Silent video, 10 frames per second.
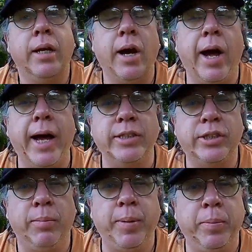Now, I had
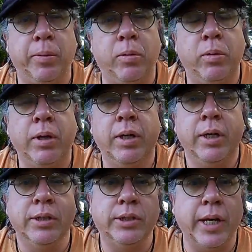some people
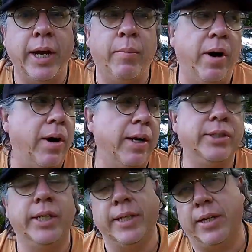say, well,
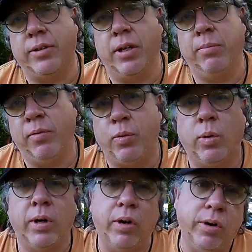I've seen that done
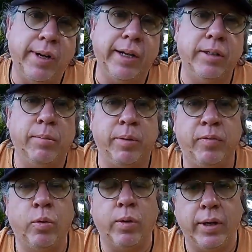before, I heard that done
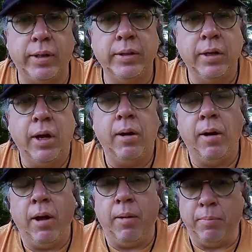before.
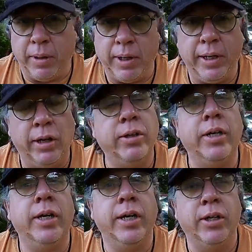But
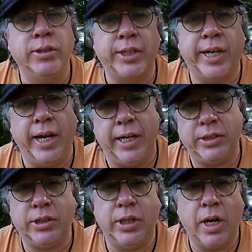here, here's the
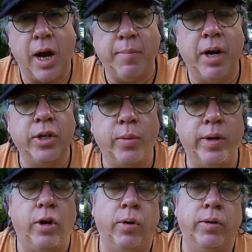catch. I'm going to do
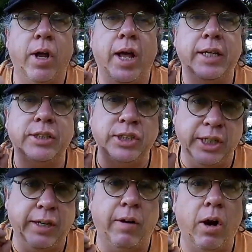it on
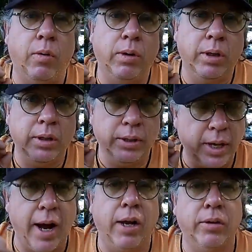zero
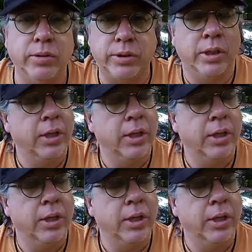dollars.